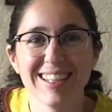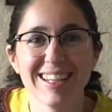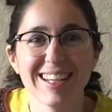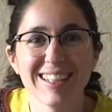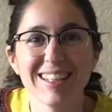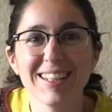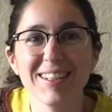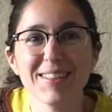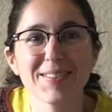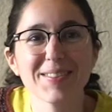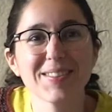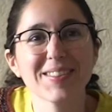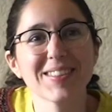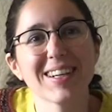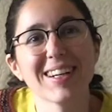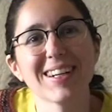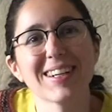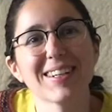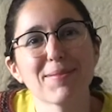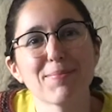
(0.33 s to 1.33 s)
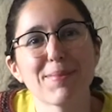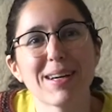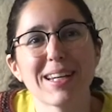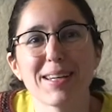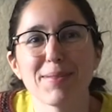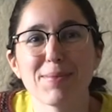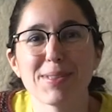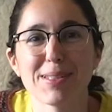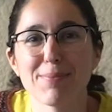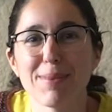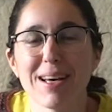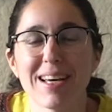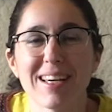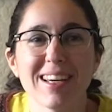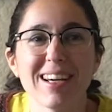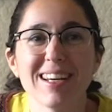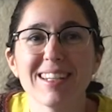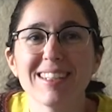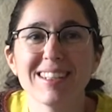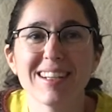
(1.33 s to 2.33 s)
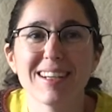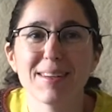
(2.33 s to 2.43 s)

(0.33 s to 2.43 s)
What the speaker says: Hello, my name is Maayan.